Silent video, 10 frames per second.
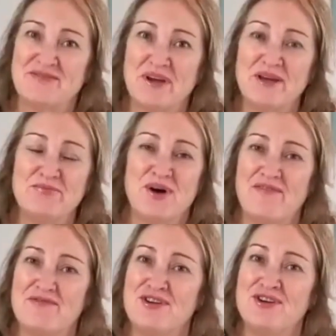of people
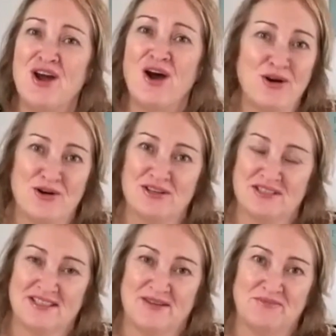have no
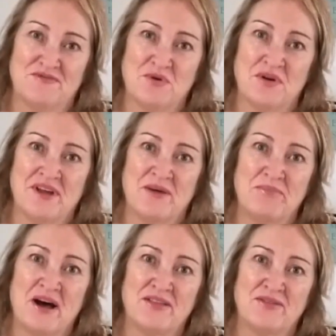concept of what that
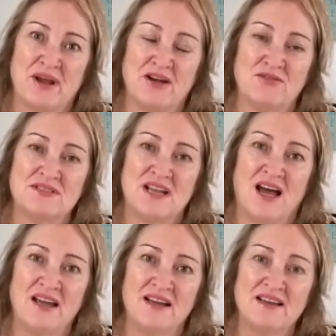pathway looks
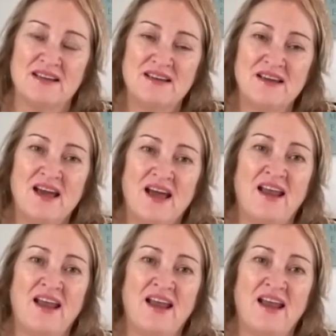like. And